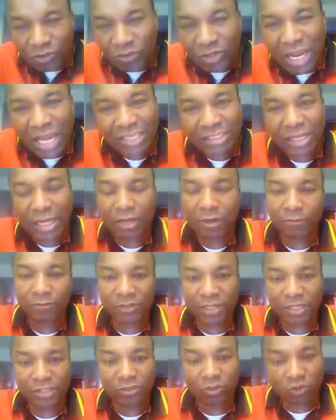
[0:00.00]
to that
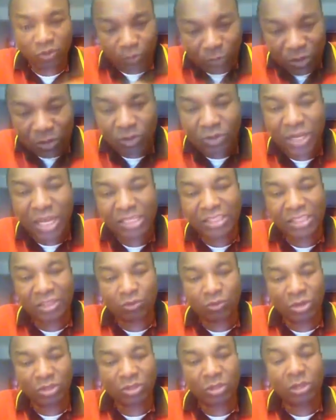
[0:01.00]
circumstance, to speak to that
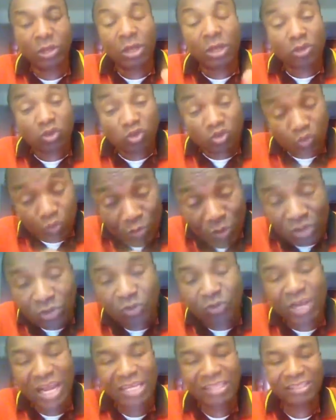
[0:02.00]
situation, to speak
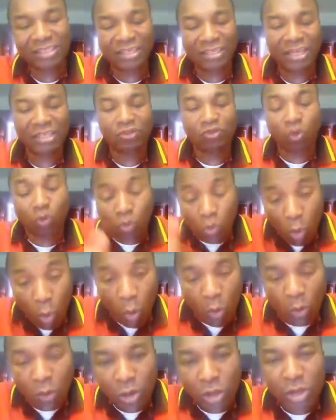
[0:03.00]
to that sickness, to
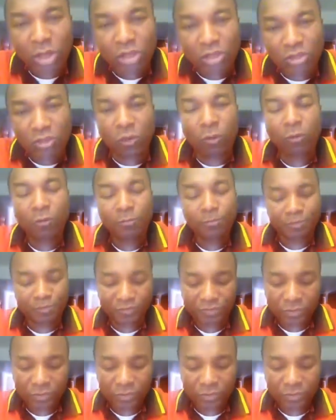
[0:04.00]
go. So,